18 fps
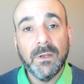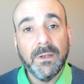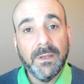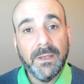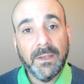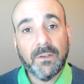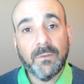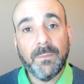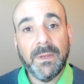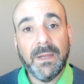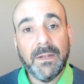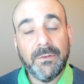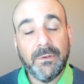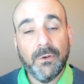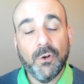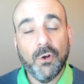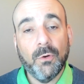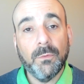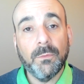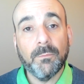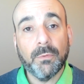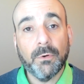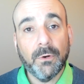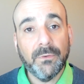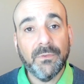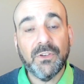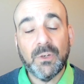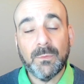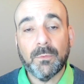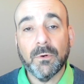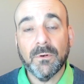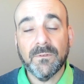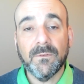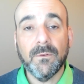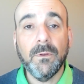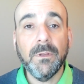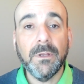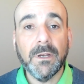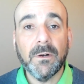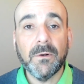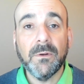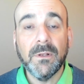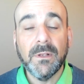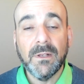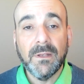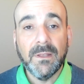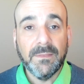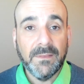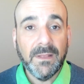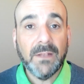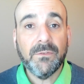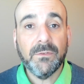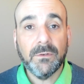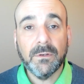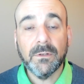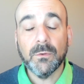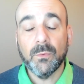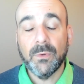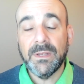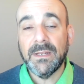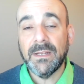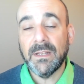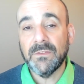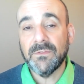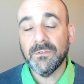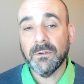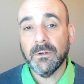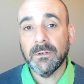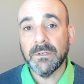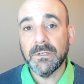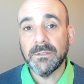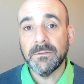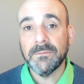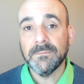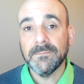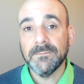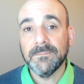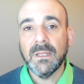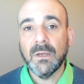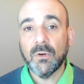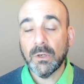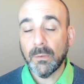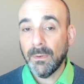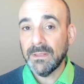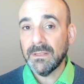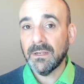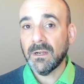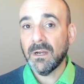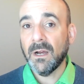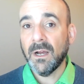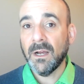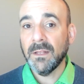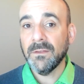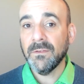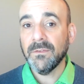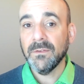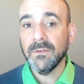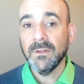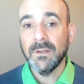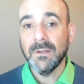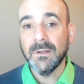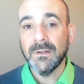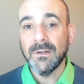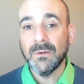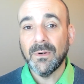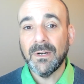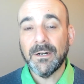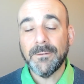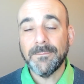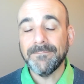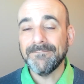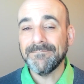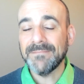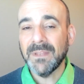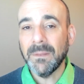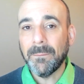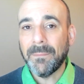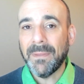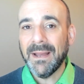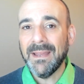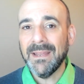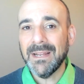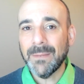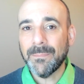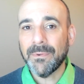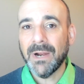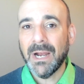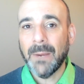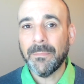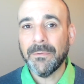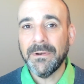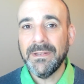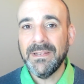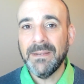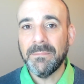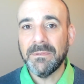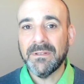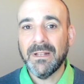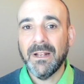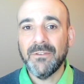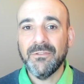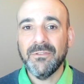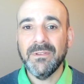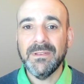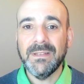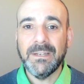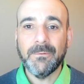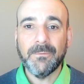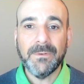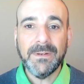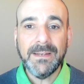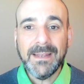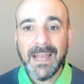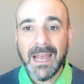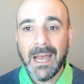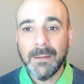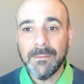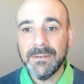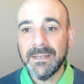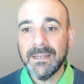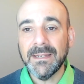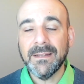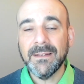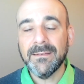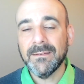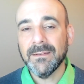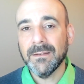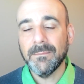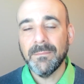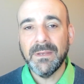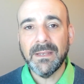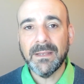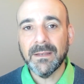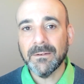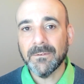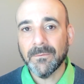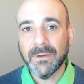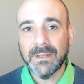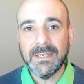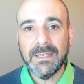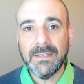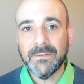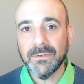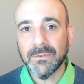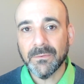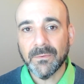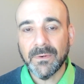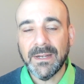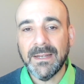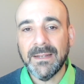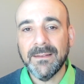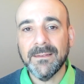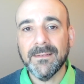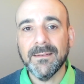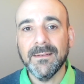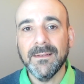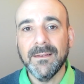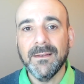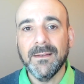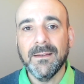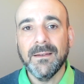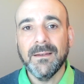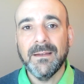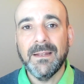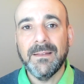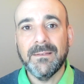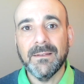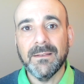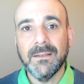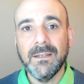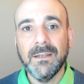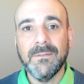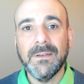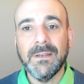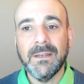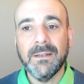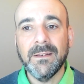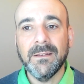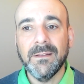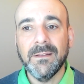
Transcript: expand your own personal portfolio, that's a good way to get started. Now, what about the cons? Well, buying a property and potentially rehabbing it to make it ready to rent and to live in